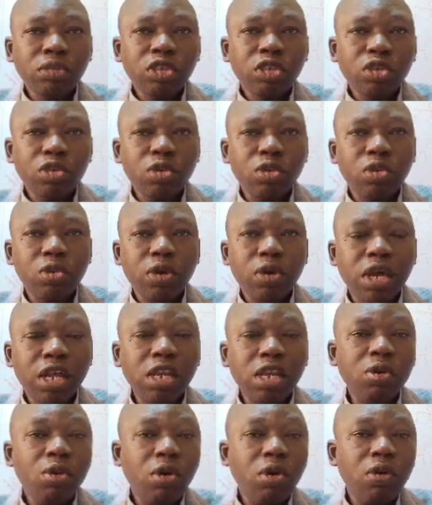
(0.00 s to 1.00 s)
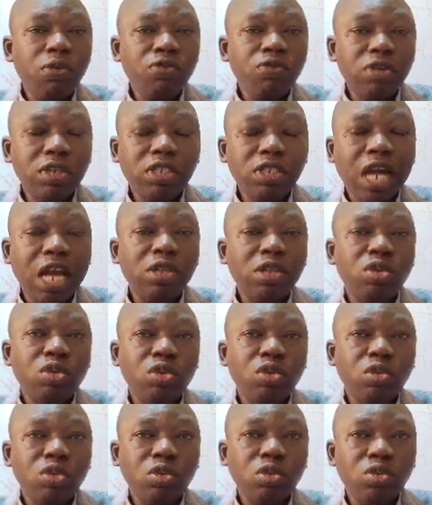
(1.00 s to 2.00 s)
So, any of the
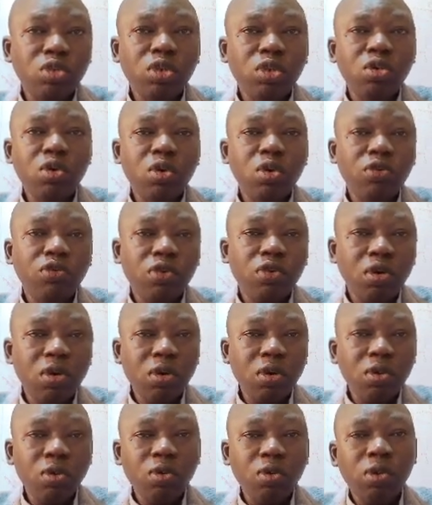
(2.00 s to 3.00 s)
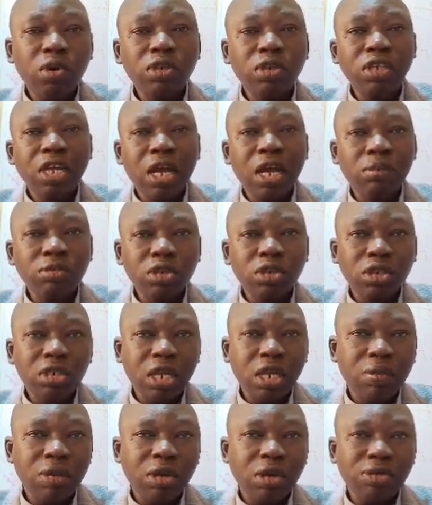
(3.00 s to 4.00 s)
title will go for what I'm
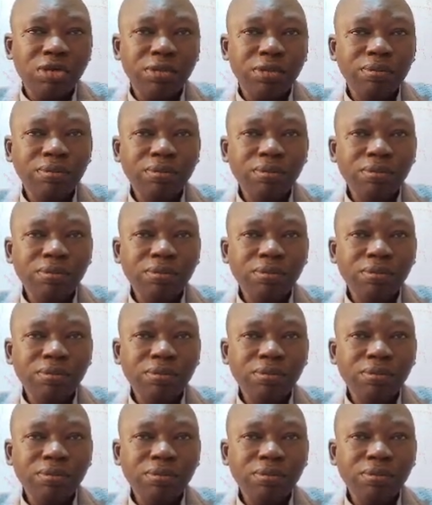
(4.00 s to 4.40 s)
talking about.